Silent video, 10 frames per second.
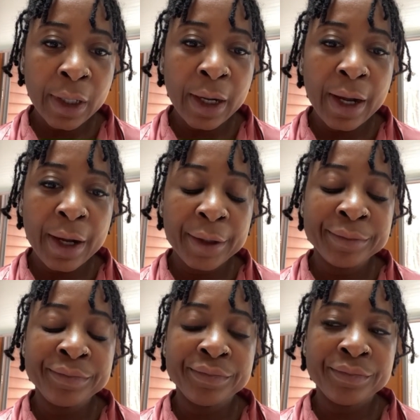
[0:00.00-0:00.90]

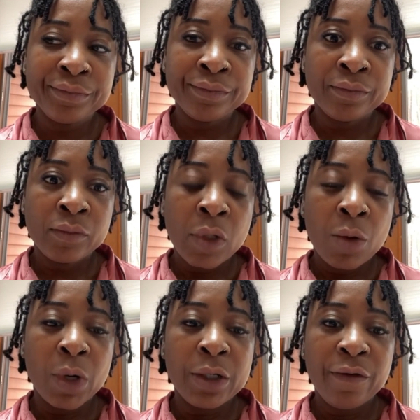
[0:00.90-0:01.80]
Um,
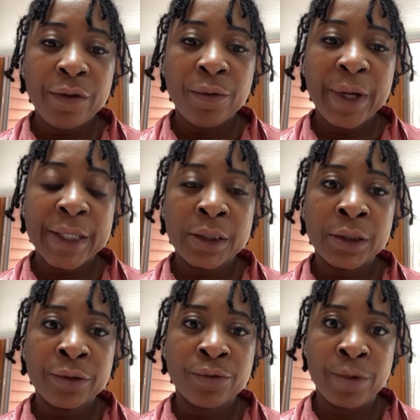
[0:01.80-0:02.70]
one of the ways is
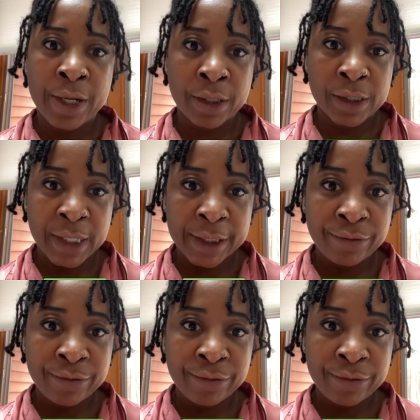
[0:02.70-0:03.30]
to recognize.